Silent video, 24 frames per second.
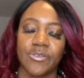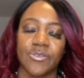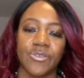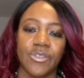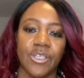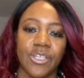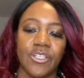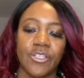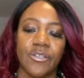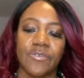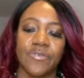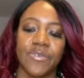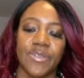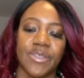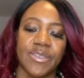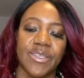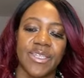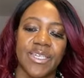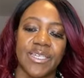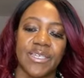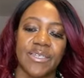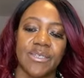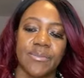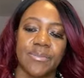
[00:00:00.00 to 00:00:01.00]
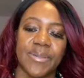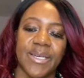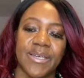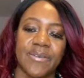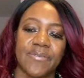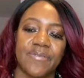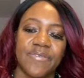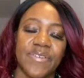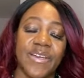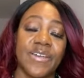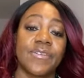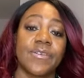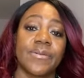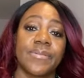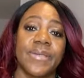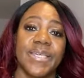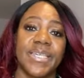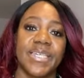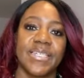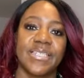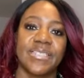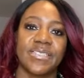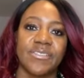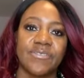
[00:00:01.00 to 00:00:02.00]
another thing about therapy
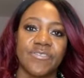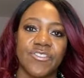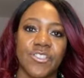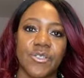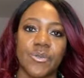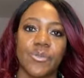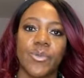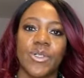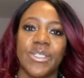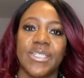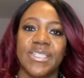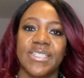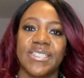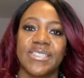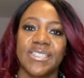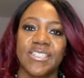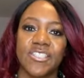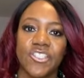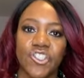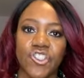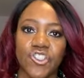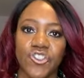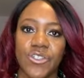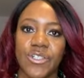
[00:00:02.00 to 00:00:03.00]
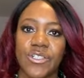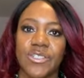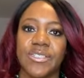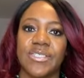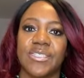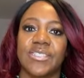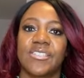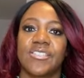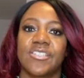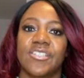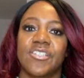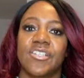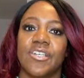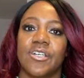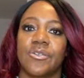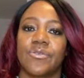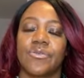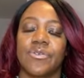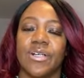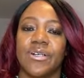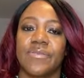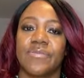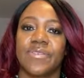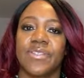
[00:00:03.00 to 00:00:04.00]
is if someone is instructed to go
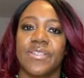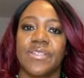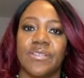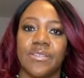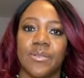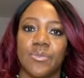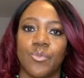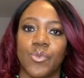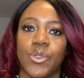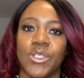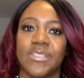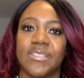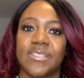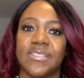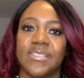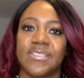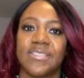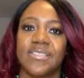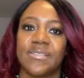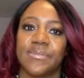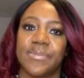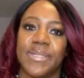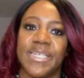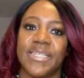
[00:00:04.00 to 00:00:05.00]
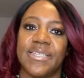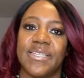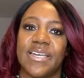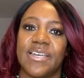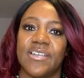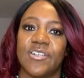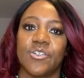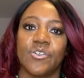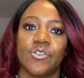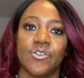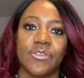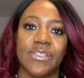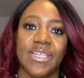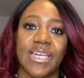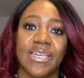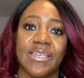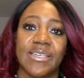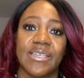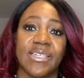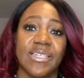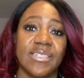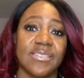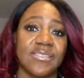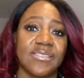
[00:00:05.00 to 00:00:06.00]
rather than them wanting to be there, or they're,
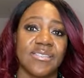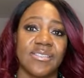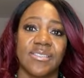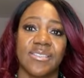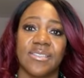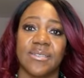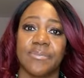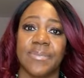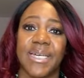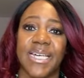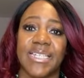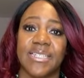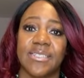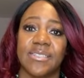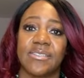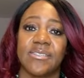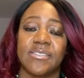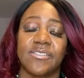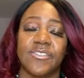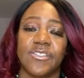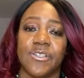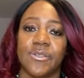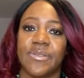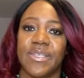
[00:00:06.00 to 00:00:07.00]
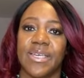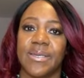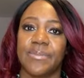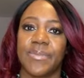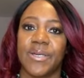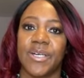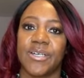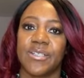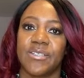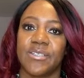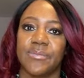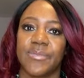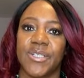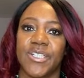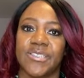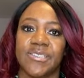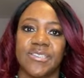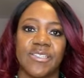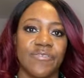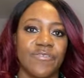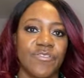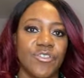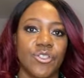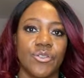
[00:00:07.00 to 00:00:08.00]
it's a demand, so their partner might say,
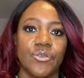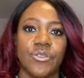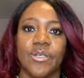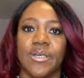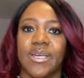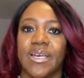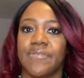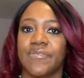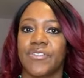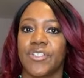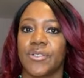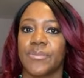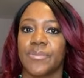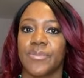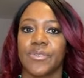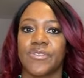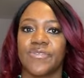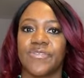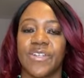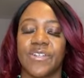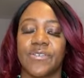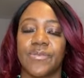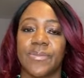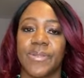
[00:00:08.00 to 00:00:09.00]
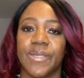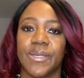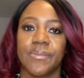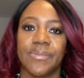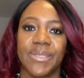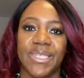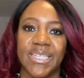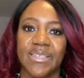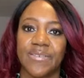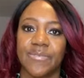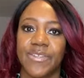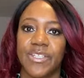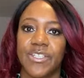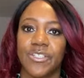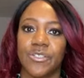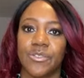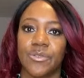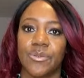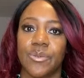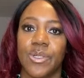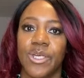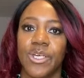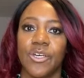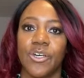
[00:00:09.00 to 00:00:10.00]
if you don't have couples therapy, I'm leaving
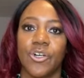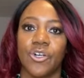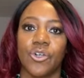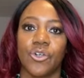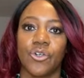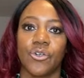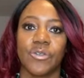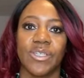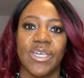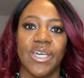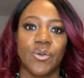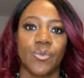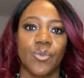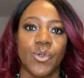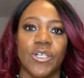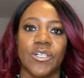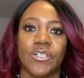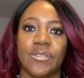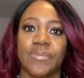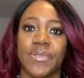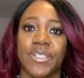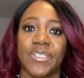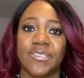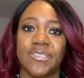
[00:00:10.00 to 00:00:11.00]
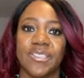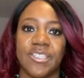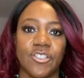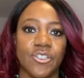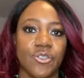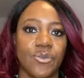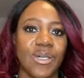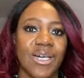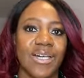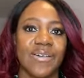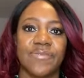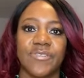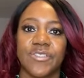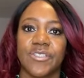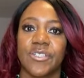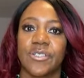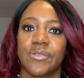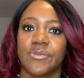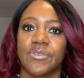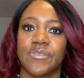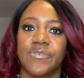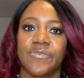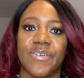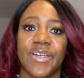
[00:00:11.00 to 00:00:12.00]
you, or their work might say, you have to go
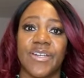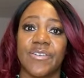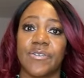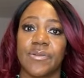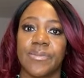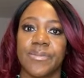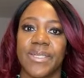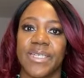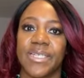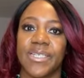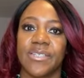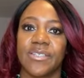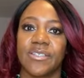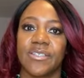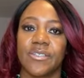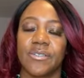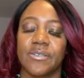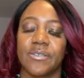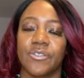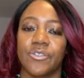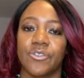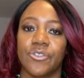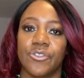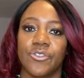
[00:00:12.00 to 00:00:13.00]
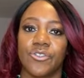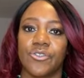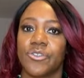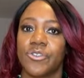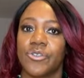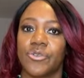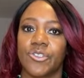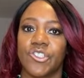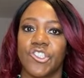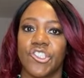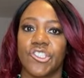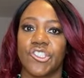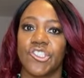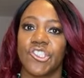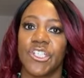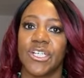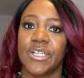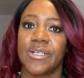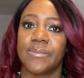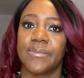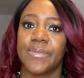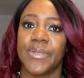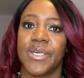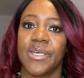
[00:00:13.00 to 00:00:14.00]
to therapy or you'll lose your
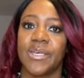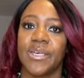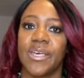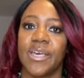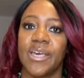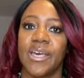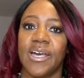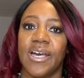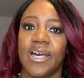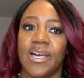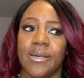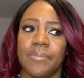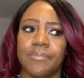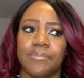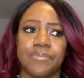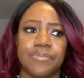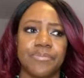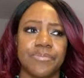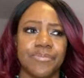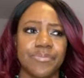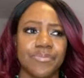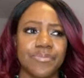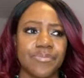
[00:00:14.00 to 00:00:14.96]
job. Um,